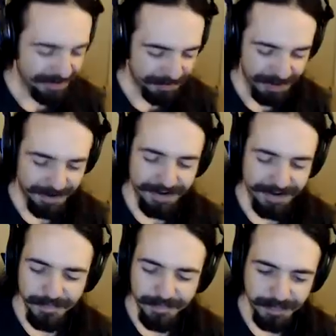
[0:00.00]
we are.
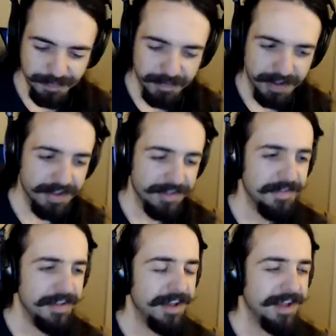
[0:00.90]

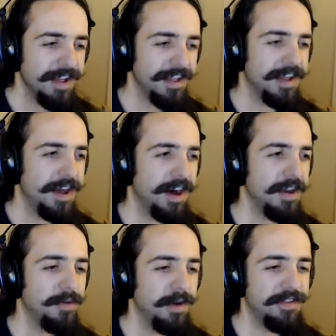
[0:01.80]
The
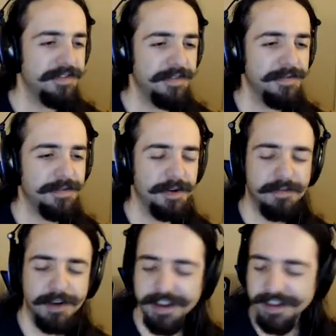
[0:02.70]
Conquest for
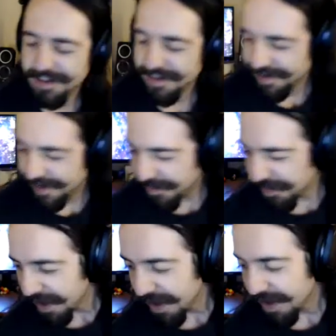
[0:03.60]
Bread.
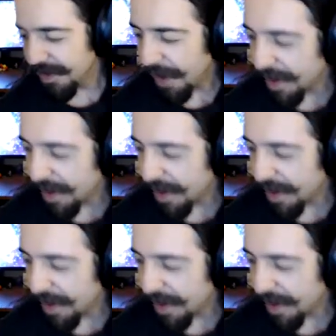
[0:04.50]
Yeah. I